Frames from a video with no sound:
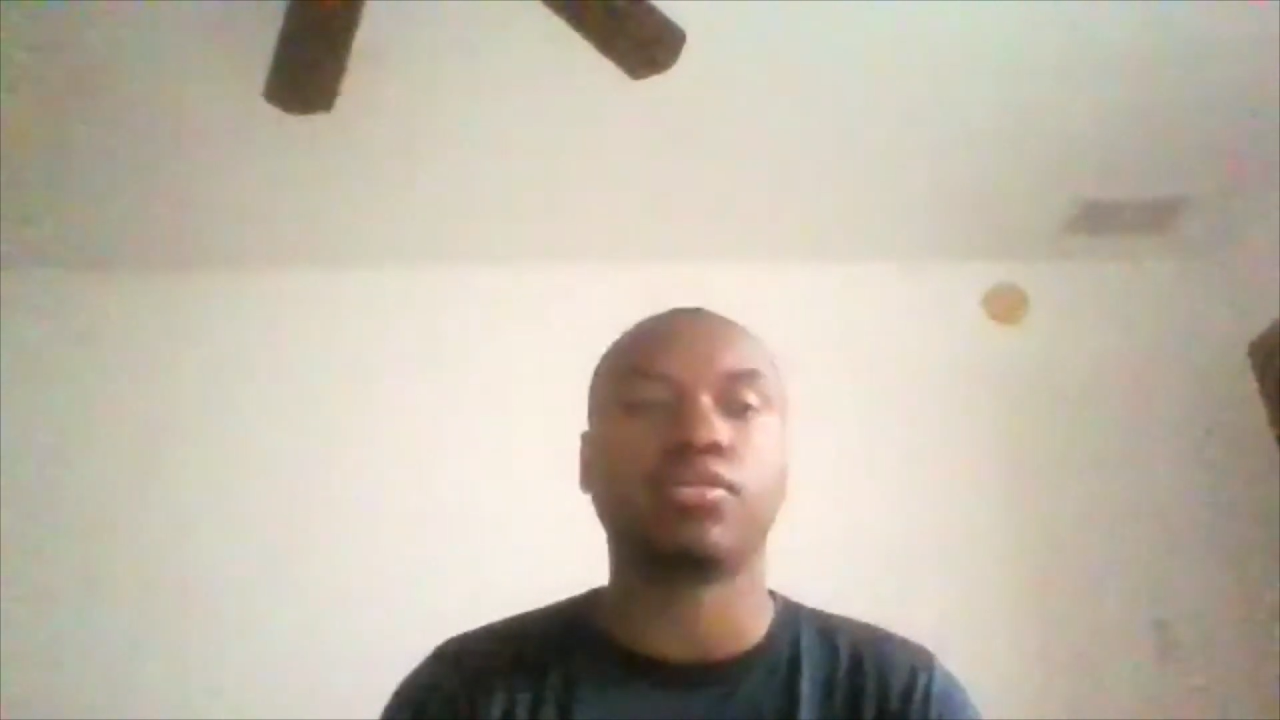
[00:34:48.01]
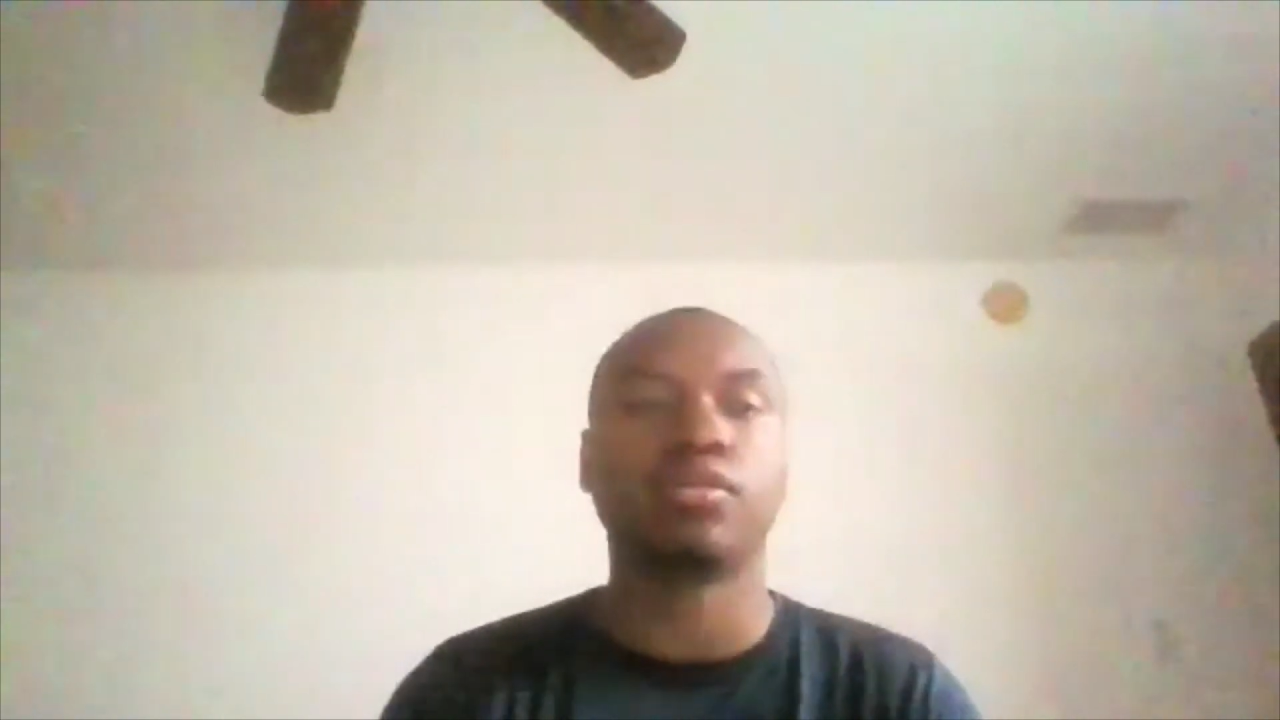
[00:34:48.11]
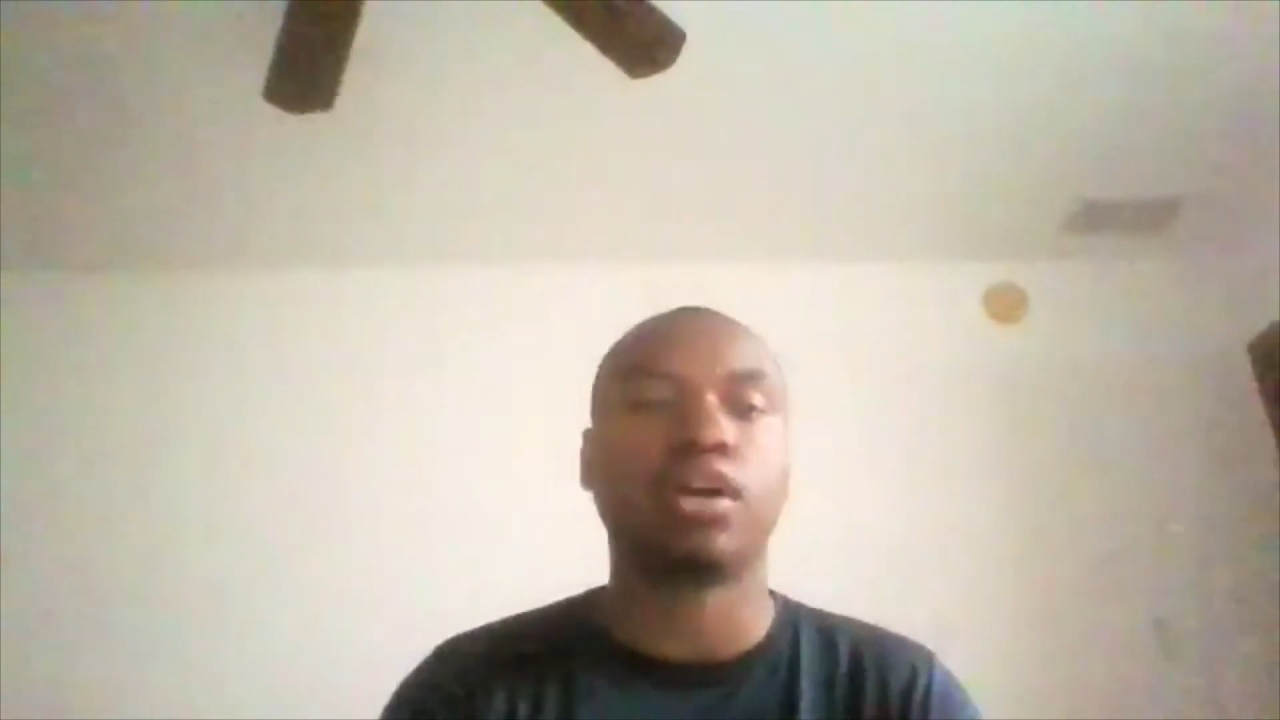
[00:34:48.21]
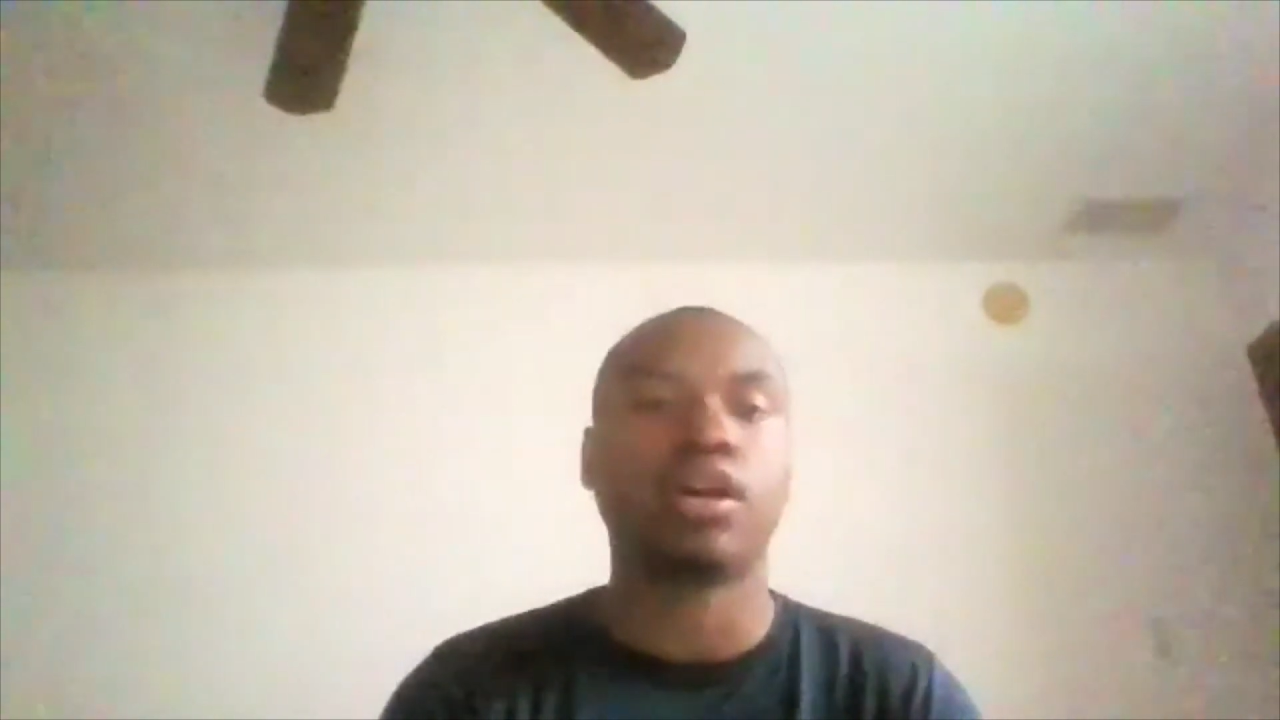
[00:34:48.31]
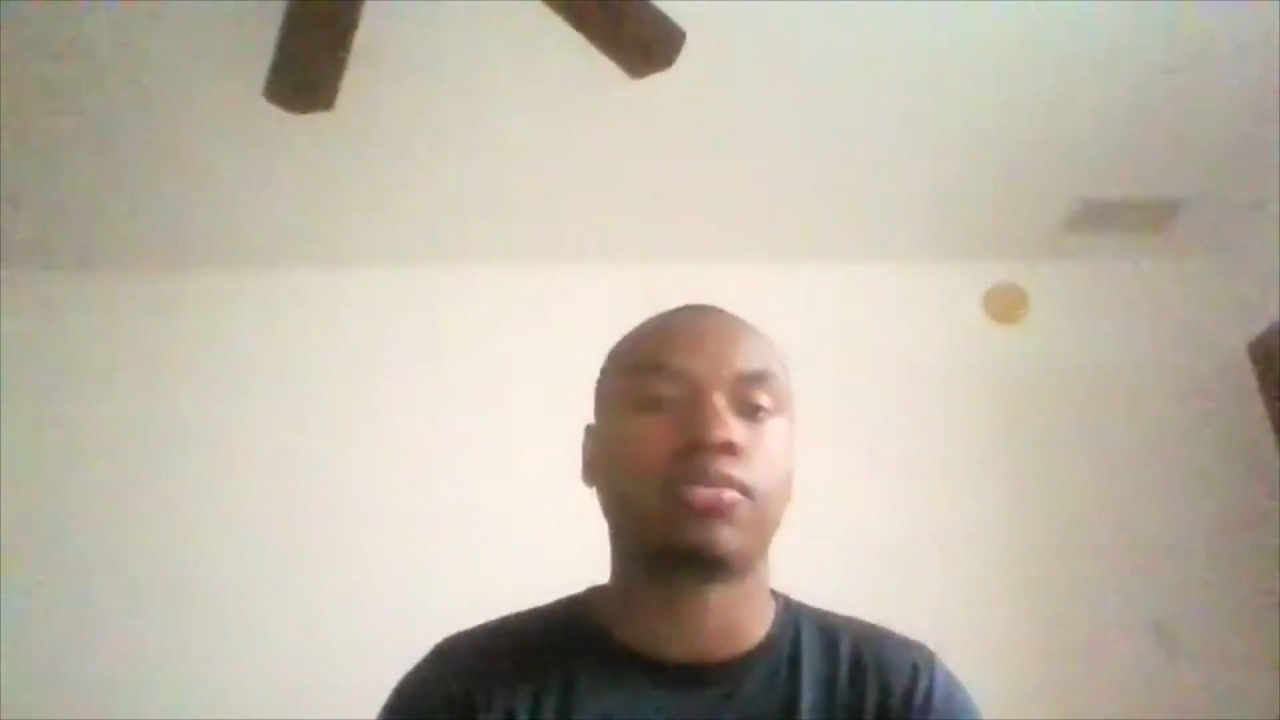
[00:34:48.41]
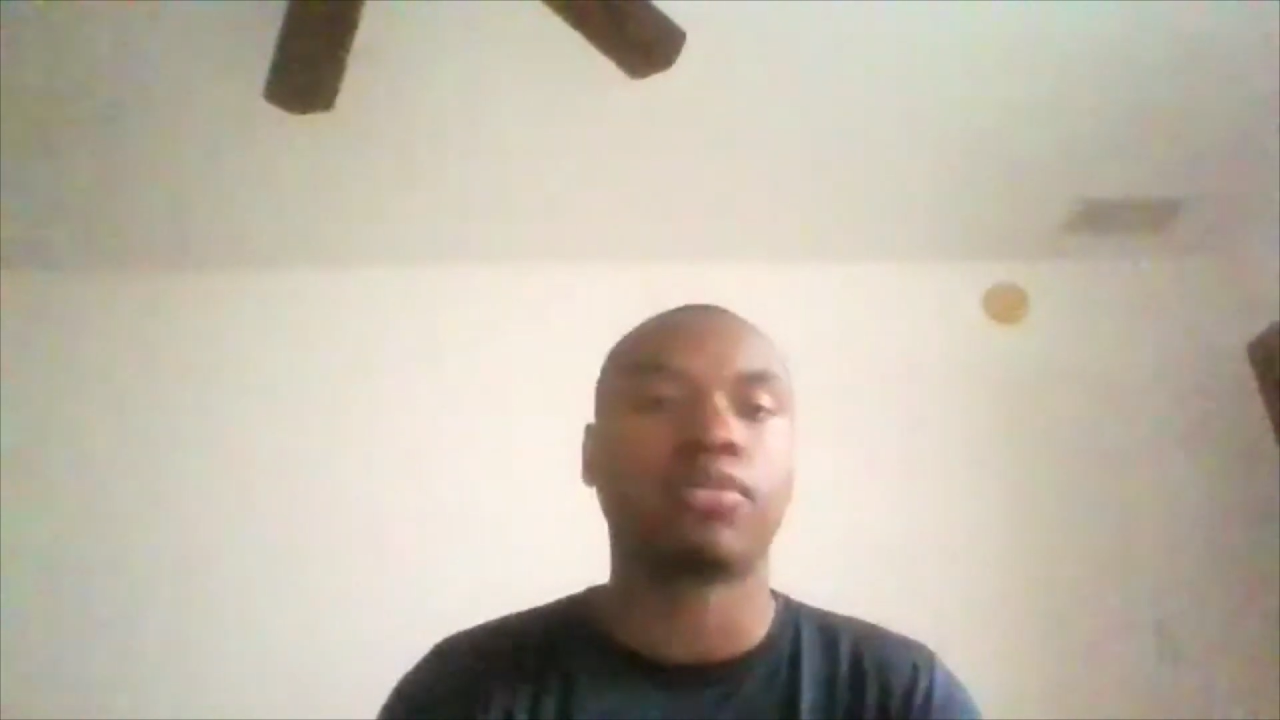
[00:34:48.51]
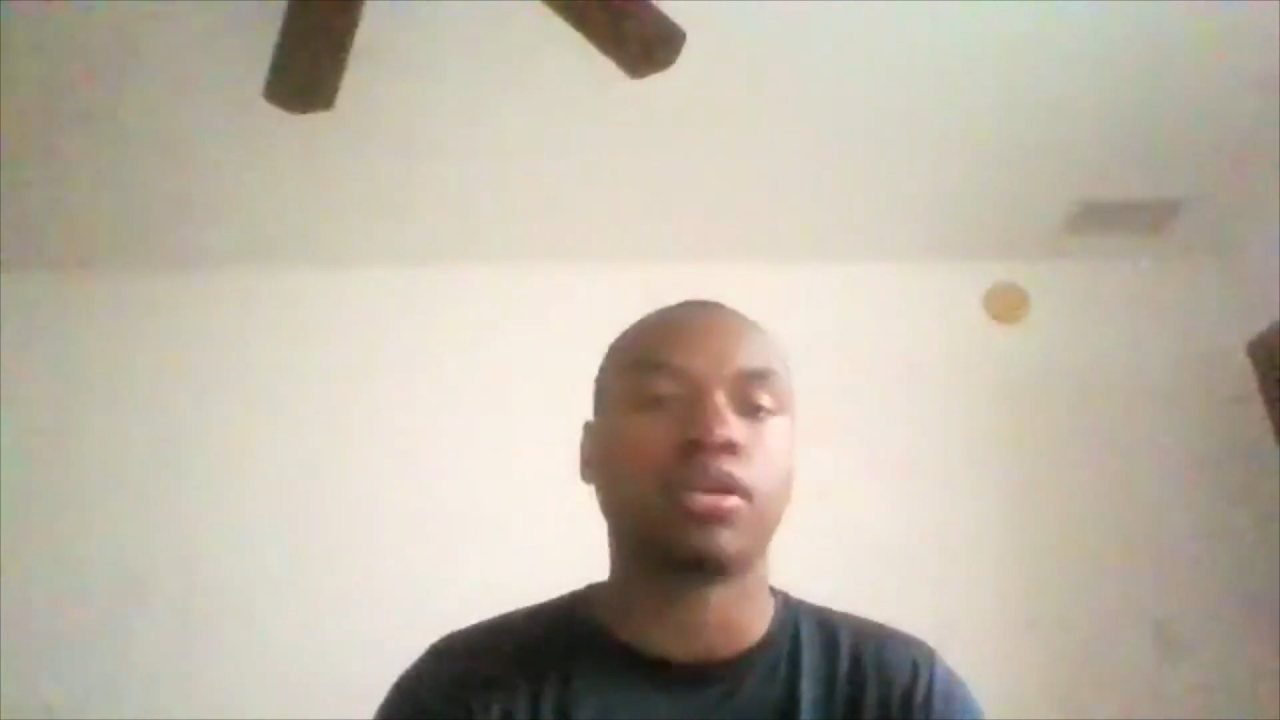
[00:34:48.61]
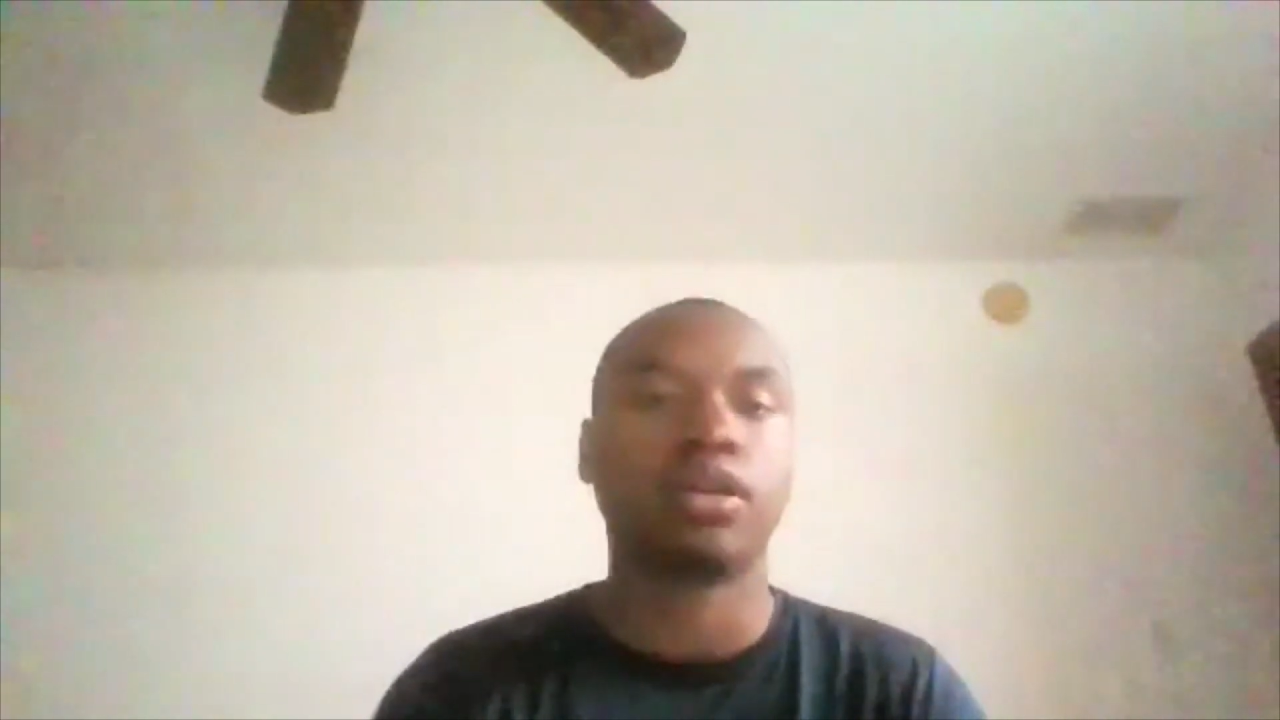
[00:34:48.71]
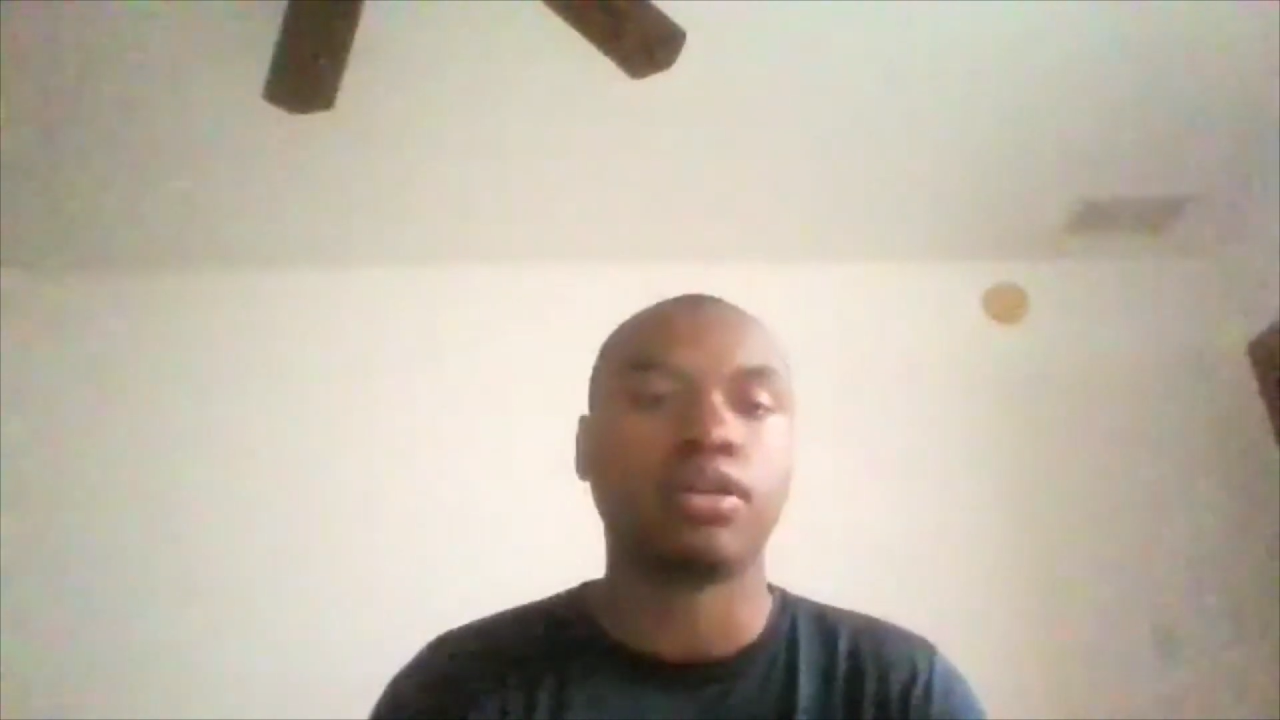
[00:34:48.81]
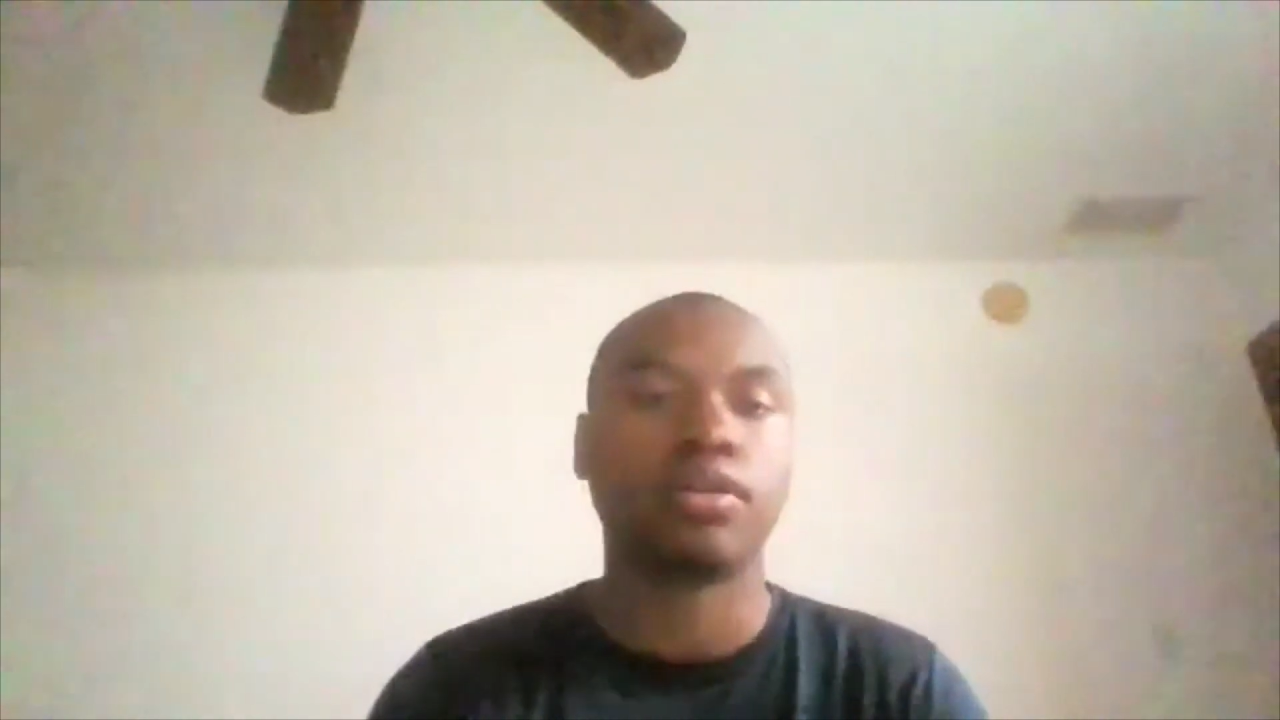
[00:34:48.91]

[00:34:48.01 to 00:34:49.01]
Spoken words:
line right.